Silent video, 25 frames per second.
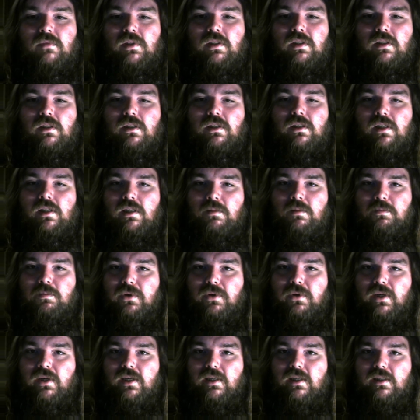She's
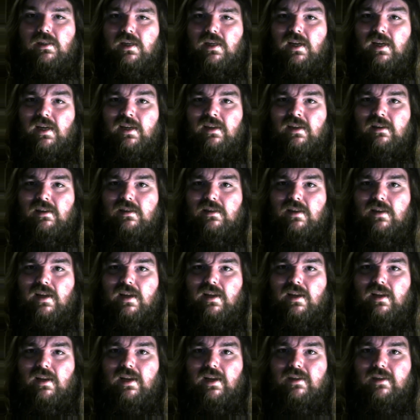pretty. She kind of looks
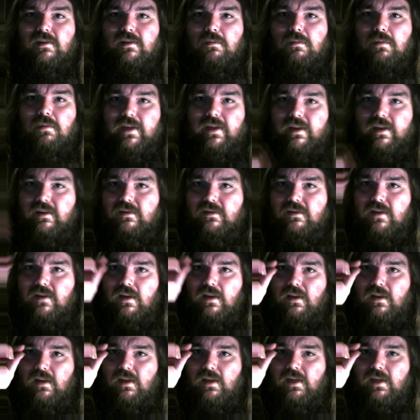like Alexa Bliss. A
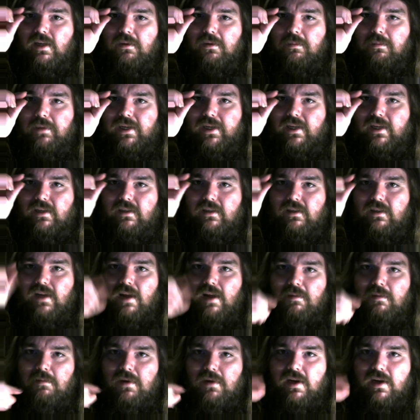little bit.
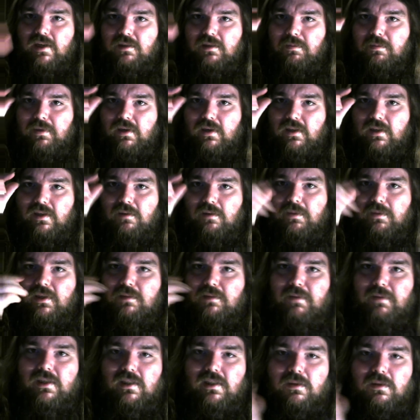Not much, but a little bit.
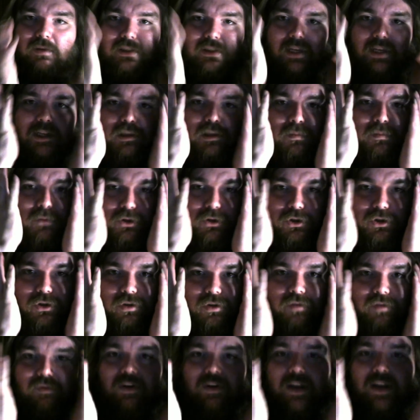Especially when she like smushes
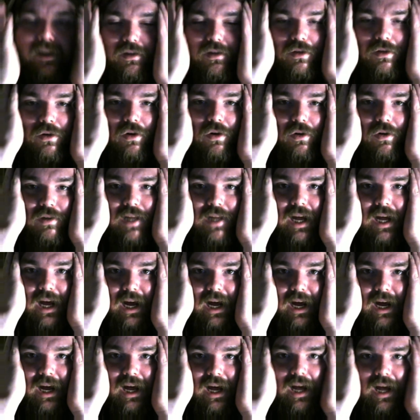your face or goes,
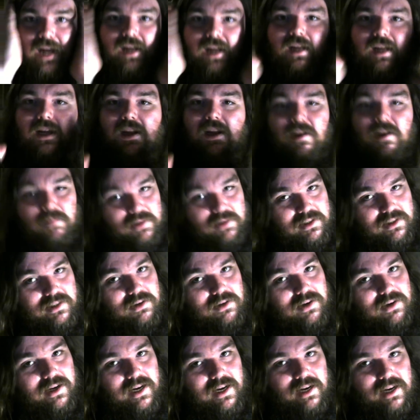ah! But still,
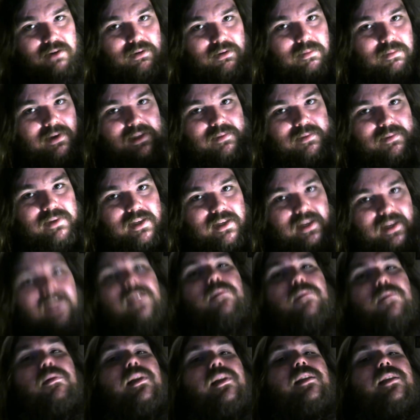kind of reminds me of Alexa
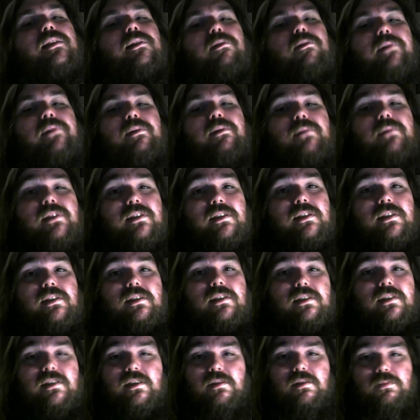Bliss a little bit. But
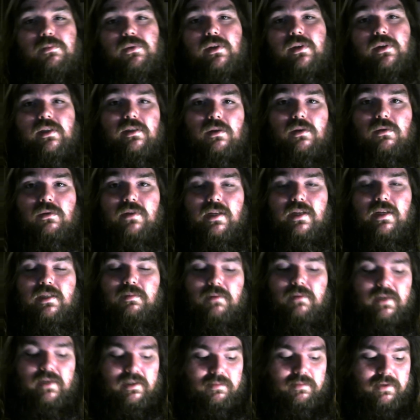she's pretty. So it's Alexa
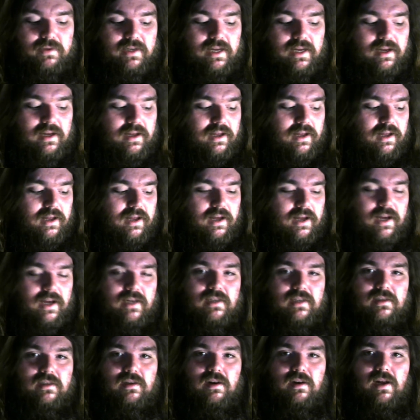Bliss. But yeah,
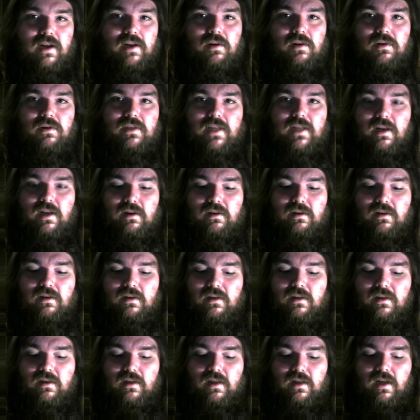I noticed
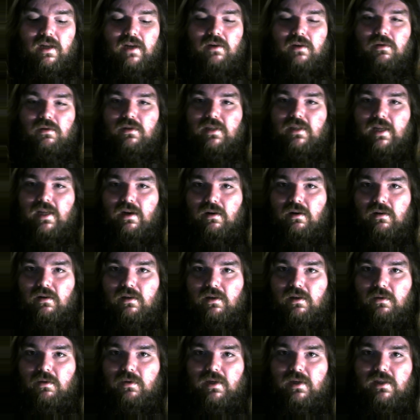that
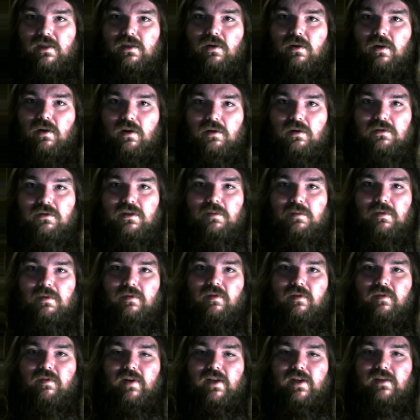earlier when they showed a close-up of her
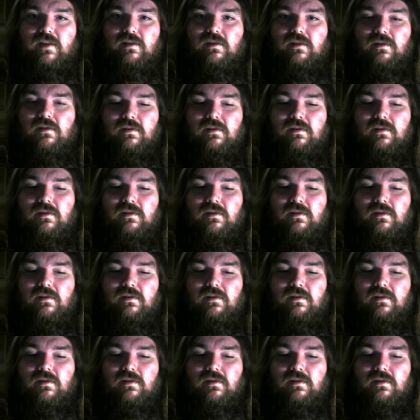face.